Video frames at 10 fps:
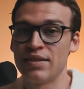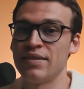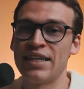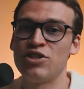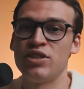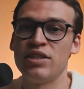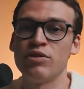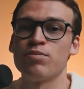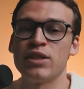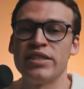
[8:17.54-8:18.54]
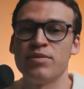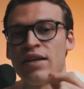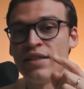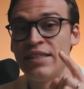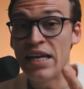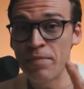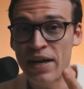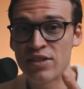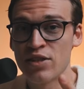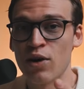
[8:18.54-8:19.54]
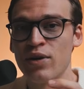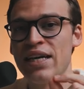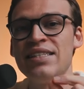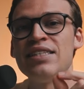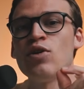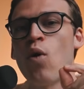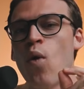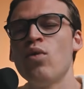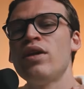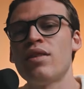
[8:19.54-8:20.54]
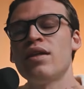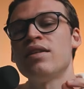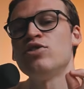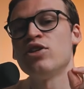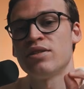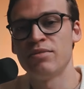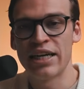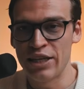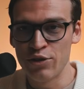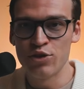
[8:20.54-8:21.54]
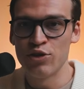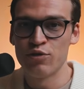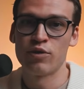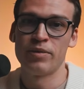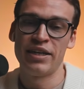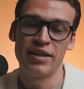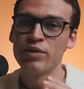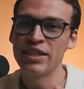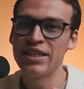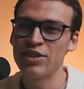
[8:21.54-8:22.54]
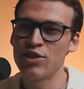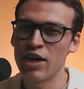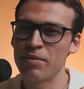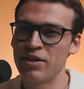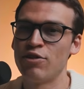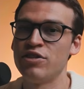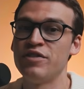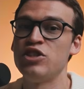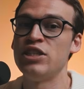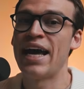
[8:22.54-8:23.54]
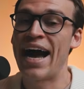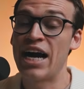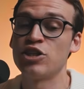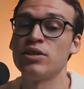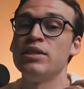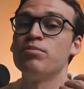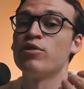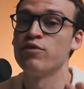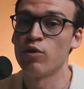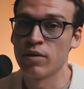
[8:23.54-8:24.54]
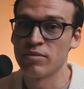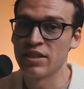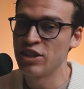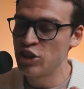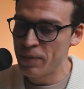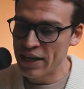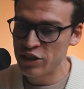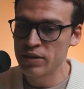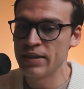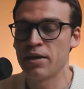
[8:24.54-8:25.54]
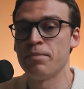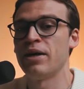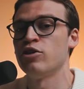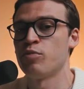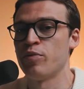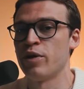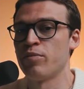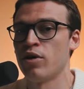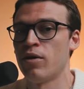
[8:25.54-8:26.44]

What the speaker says: that's just irreplaceable. Now, the database, though, isn't the only thing that took some getting used to for me. We really need to talk about how Davinci actually performs, especially compared to Premiere Pro.